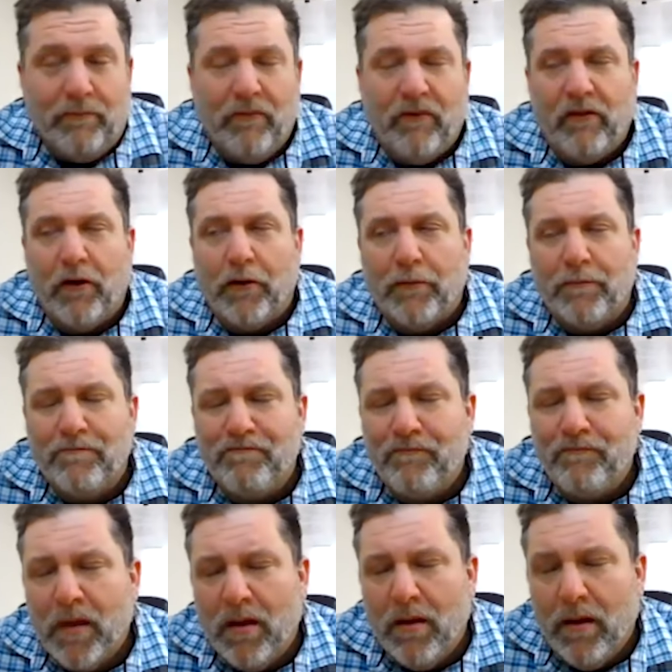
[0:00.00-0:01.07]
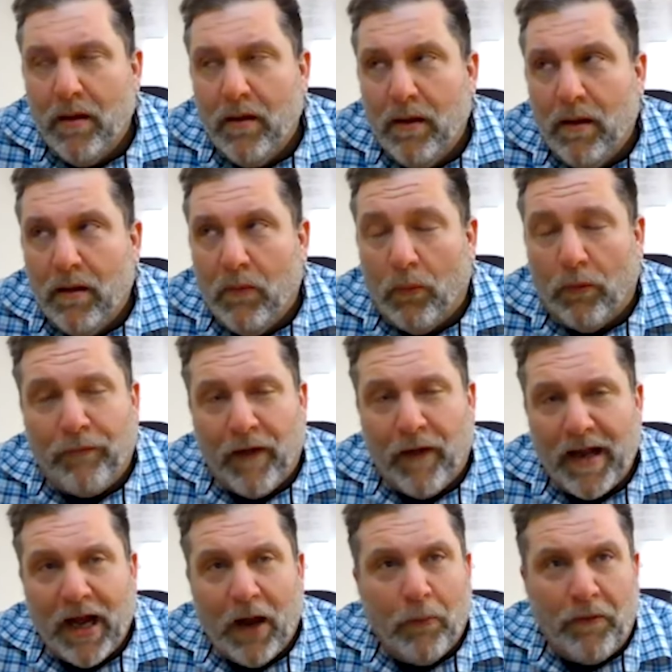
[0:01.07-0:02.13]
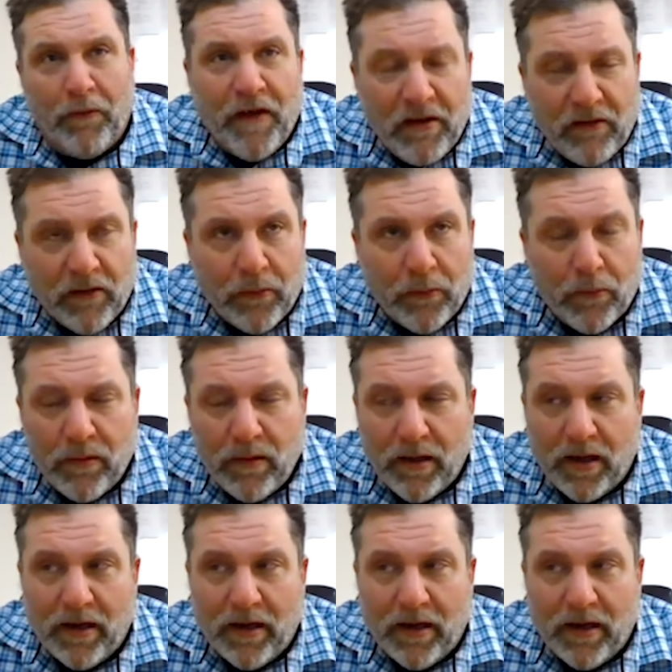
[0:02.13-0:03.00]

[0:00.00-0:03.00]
So we'll find out what they do.